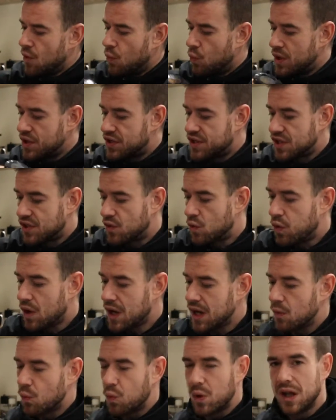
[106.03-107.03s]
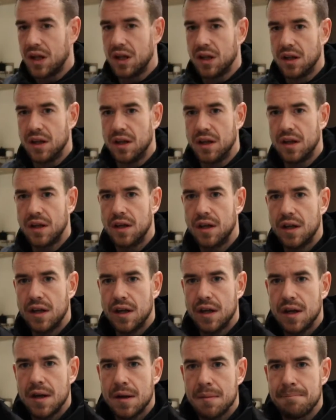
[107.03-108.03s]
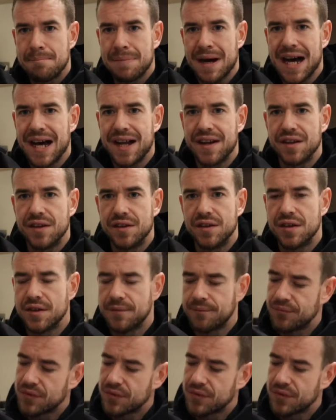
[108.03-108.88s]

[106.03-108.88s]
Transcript: which is quite well padded,